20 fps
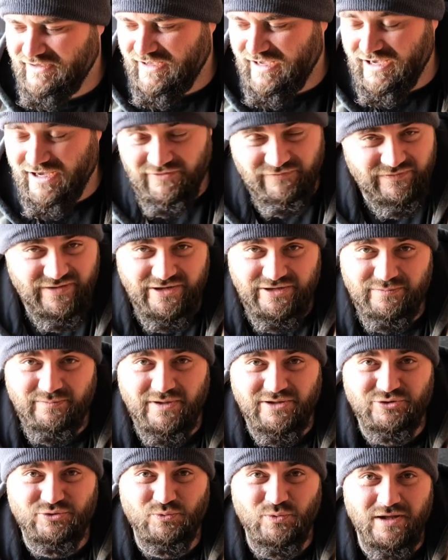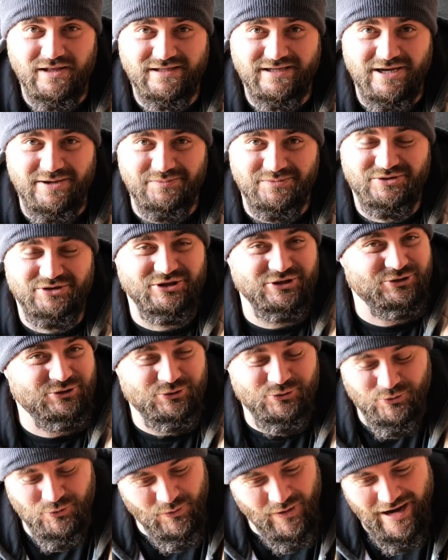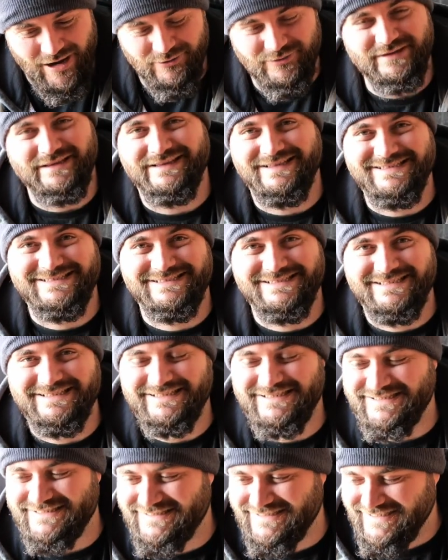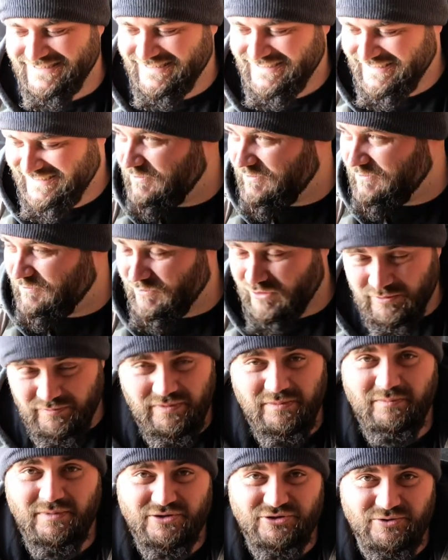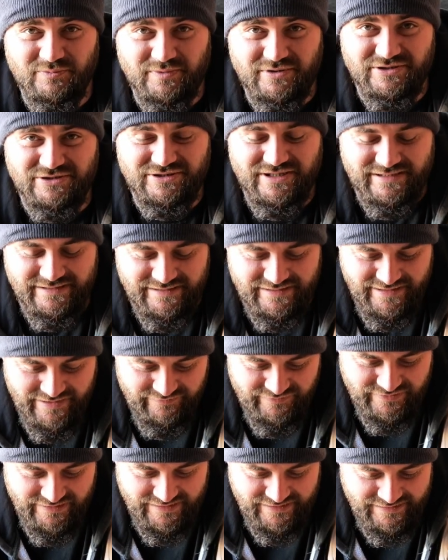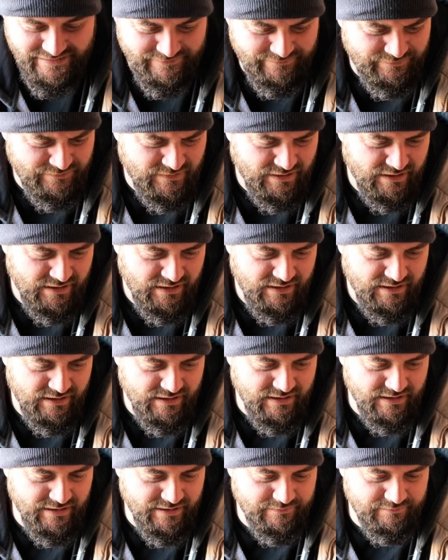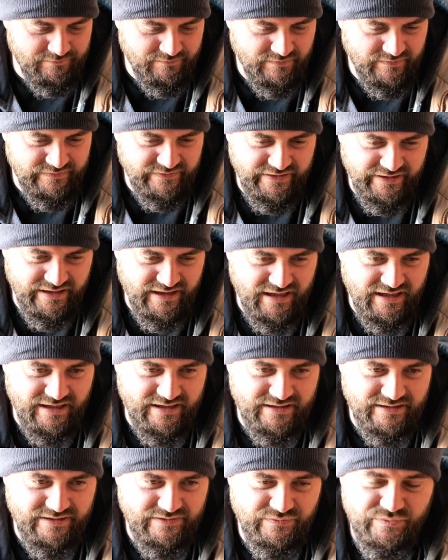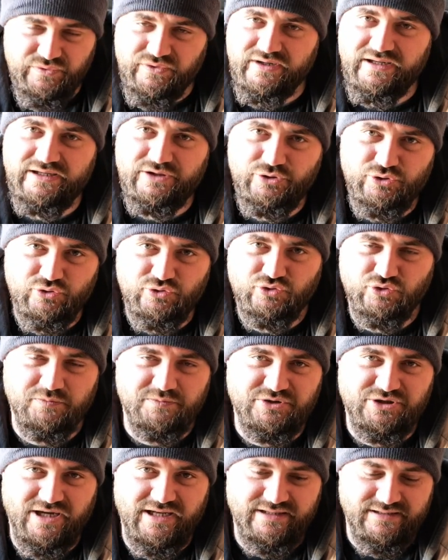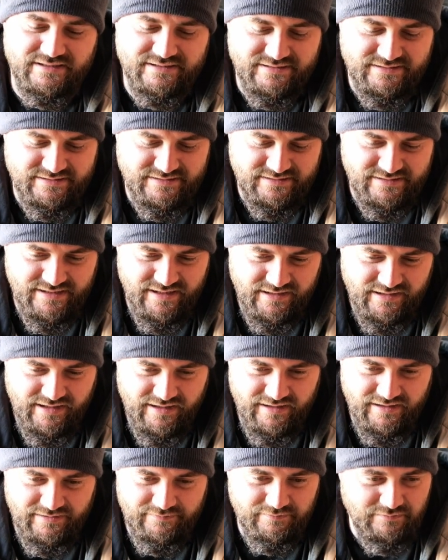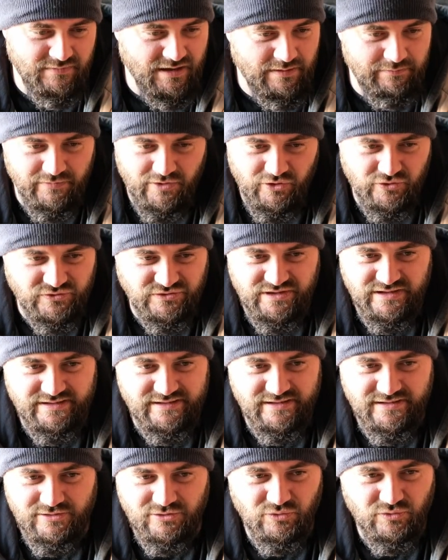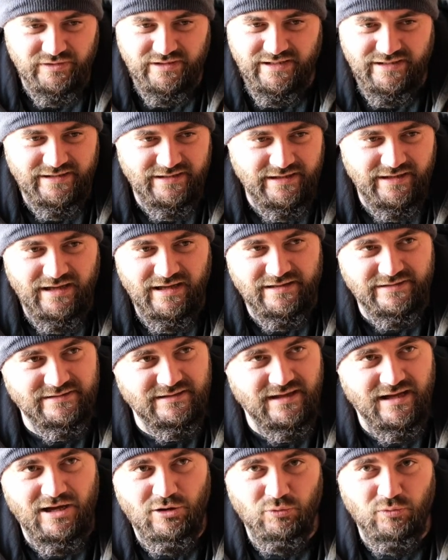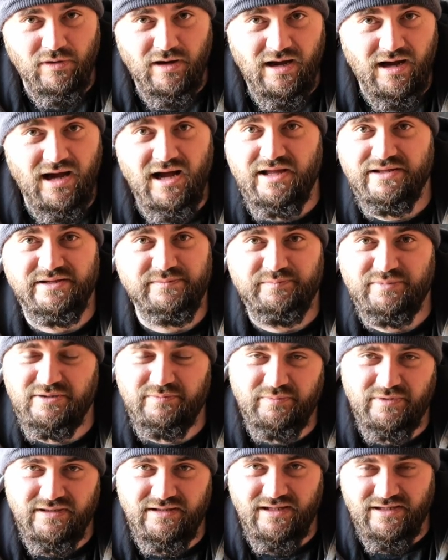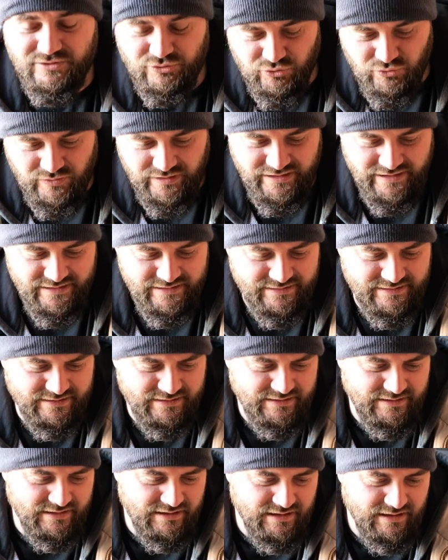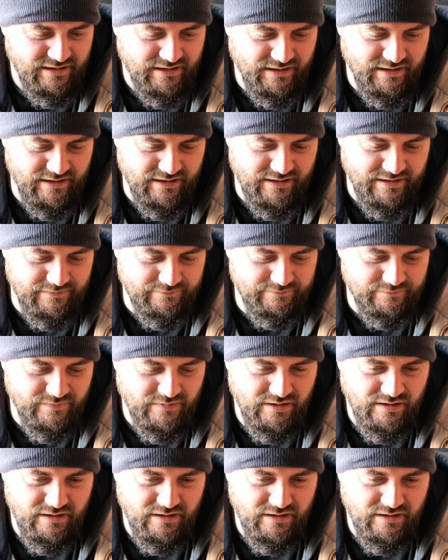are very much welcome throughout this series, will be much appreciated, definitely. There are three YouTube channels that I'm constantly looking at how other people are doing it. One